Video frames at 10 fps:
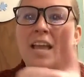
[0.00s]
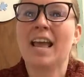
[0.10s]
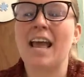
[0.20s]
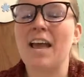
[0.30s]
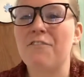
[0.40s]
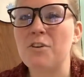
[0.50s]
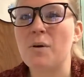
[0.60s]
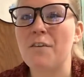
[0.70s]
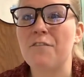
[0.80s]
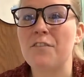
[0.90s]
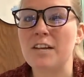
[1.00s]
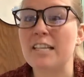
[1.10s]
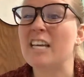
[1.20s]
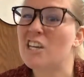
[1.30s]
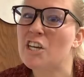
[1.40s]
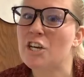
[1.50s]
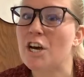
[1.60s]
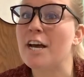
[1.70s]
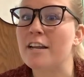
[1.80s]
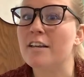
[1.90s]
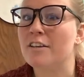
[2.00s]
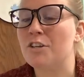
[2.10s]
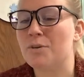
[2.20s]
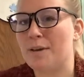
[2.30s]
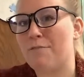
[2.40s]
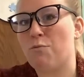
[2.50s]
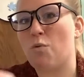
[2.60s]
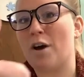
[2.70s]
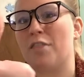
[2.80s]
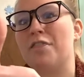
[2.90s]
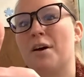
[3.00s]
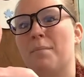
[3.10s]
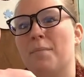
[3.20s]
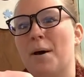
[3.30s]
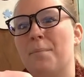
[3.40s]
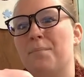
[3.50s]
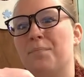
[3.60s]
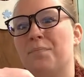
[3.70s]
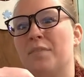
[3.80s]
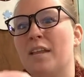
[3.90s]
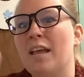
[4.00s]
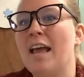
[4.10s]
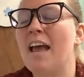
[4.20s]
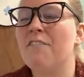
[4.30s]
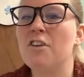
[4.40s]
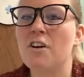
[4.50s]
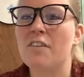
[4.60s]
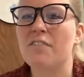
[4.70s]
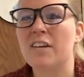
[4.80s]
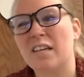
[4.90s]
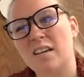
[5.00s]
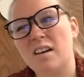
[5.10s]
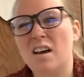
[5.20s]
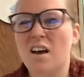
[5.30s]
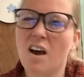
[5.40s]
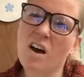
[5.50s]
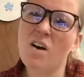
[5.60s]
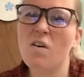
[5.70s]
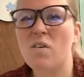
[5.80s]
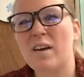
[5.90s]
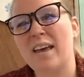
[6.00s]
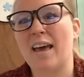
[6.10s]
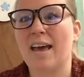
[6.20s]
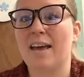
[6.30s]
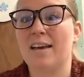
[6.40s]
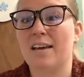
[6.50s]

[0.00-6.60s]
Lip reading: If you are feeling good, you give 1 thumb up. If you are feeling okay,